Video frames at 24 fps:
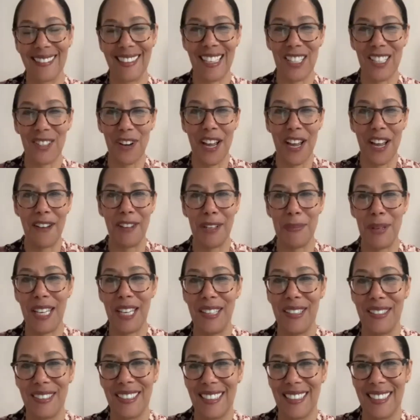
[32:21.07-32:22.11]
and
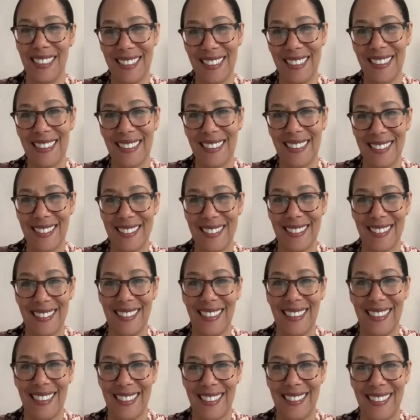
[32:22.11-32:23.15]
to all
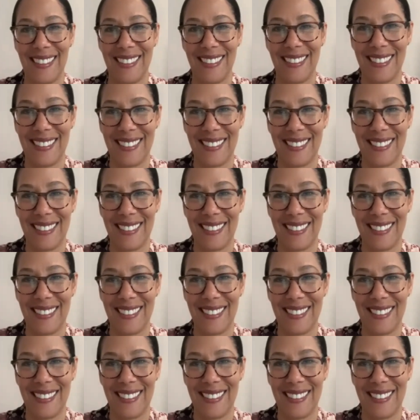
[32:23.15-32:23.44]
of you in the